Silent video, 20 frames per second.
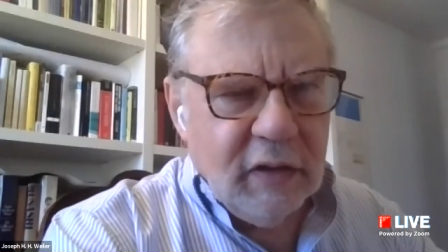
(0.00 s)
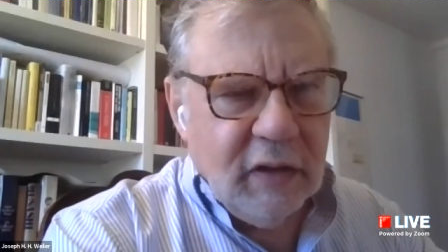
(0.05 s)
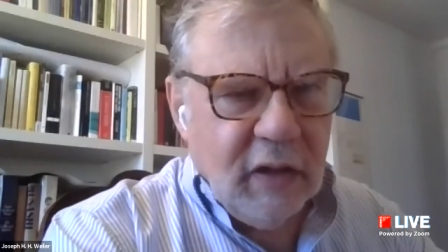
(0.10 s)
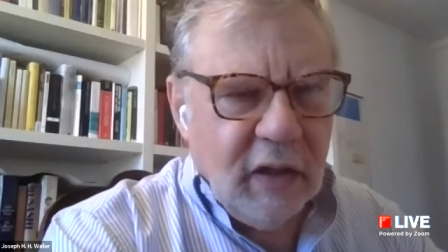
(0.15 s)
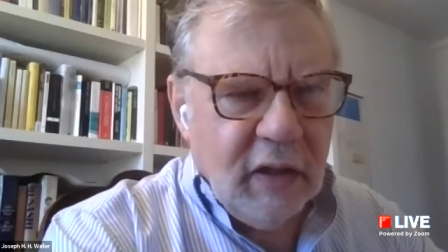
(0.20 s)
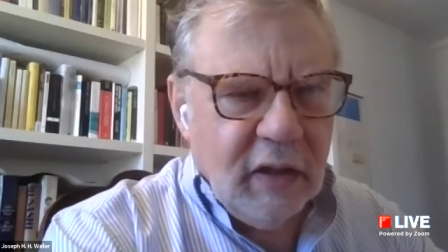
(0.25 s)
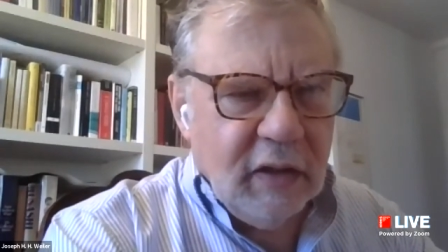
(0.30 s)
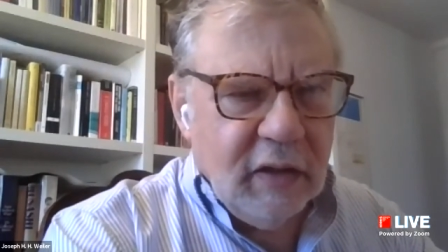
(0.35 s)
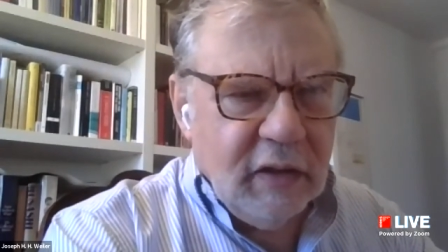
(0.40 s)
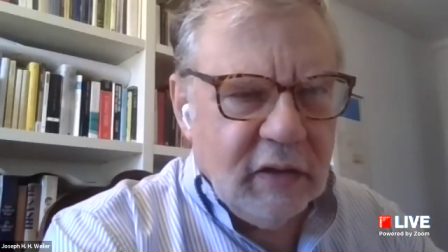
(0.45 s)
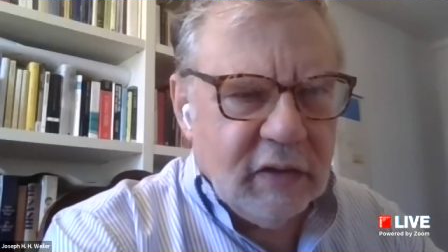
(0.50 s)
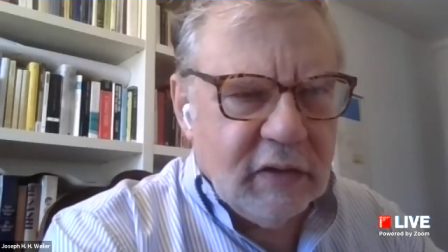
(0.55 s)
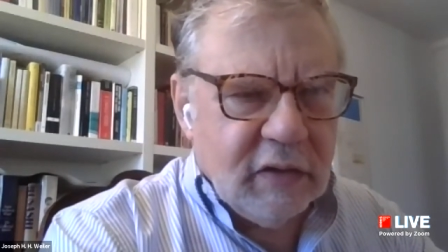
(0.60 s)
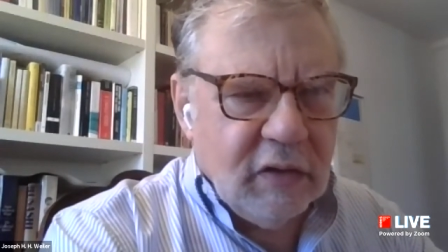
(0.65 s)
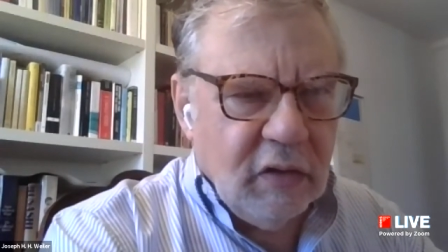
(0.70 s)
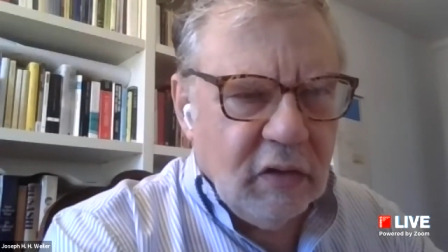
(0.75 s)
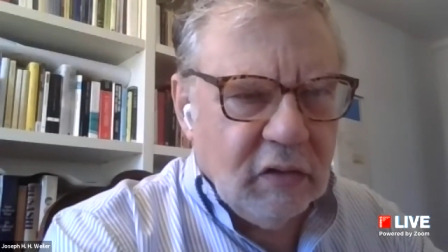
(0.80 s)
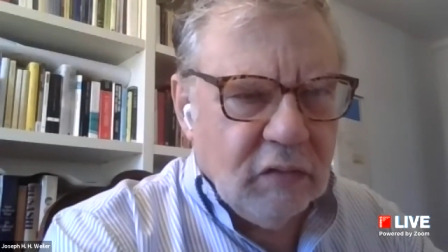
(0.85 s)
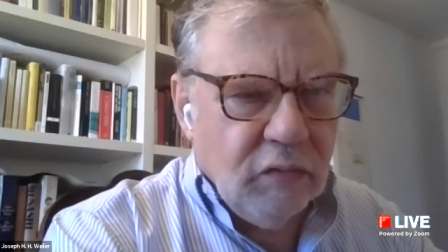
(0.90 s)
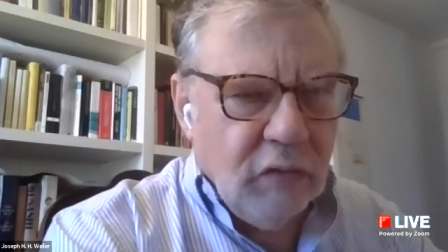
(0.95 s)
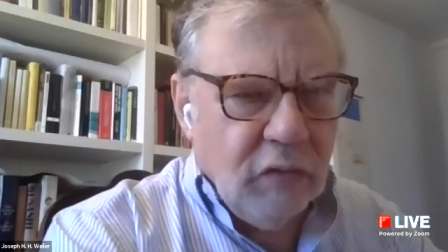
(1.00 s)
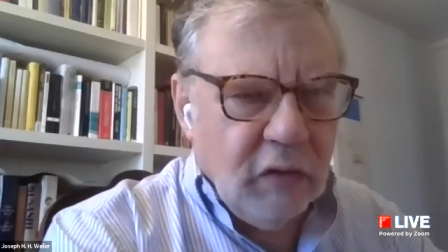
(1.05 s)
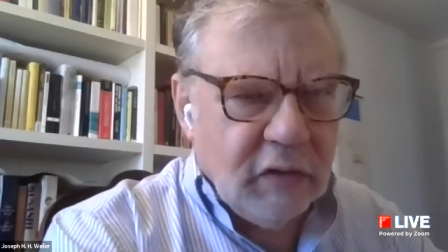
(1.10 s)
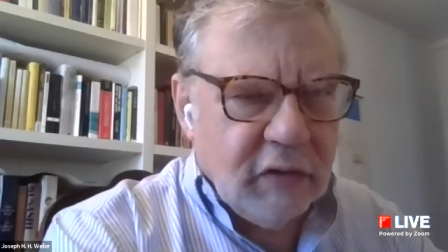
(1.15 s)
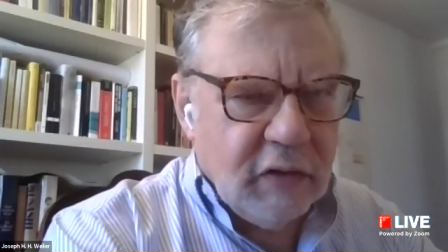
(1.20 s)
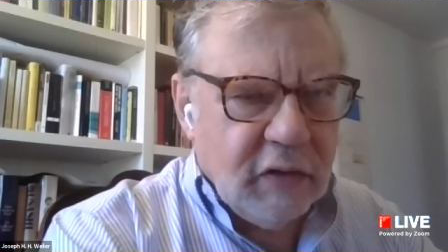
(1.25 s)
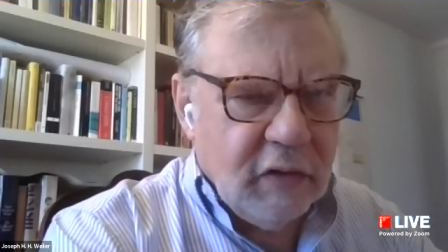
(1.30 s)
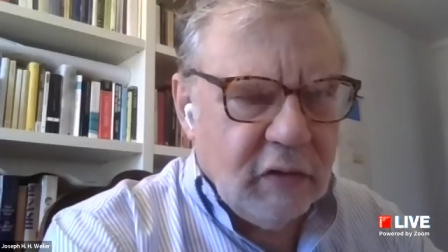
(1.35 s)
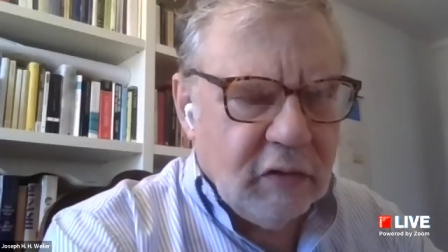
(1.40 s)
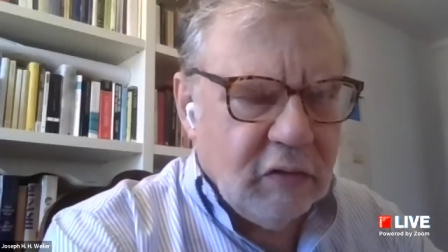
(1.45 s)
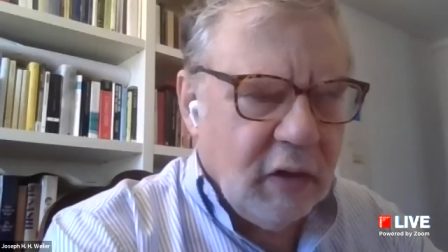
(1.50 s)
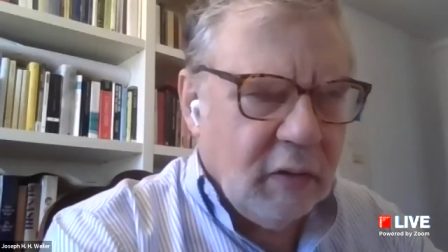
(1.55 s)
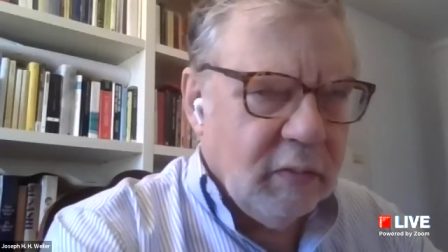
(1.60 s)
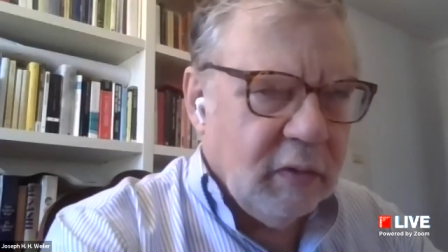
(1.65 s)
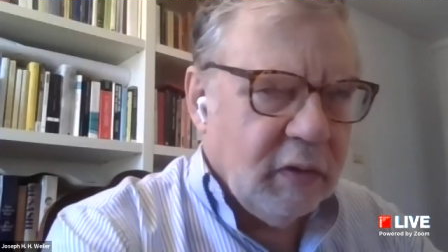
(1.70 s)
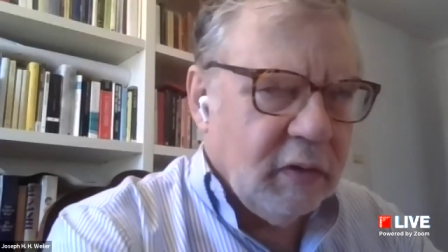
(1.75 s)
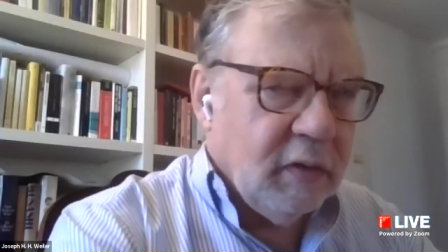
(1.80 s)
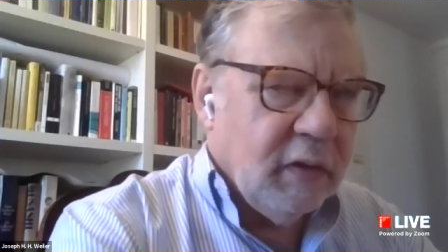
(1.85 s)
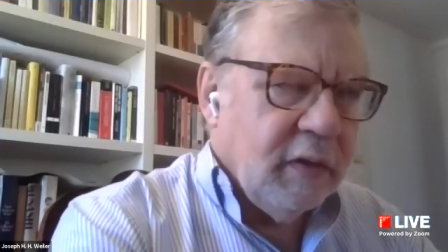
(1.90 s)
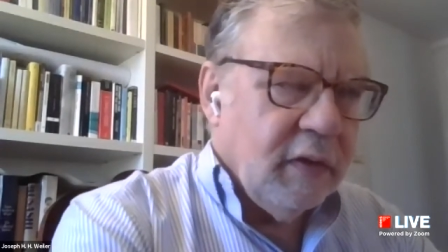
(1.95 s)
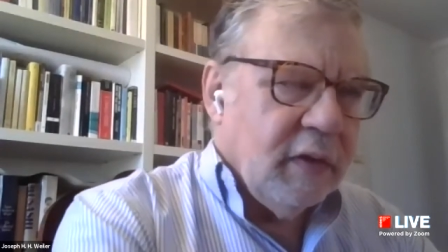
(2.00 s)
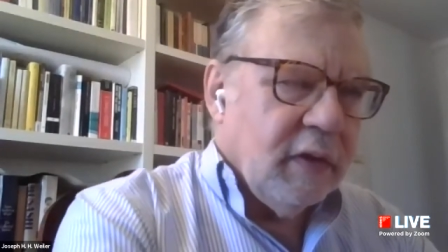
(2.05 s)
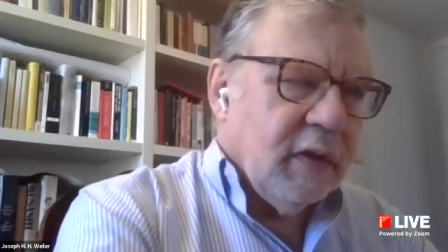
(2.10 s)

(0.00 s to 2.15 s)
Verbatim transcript: Uh, it's not worth the trouble.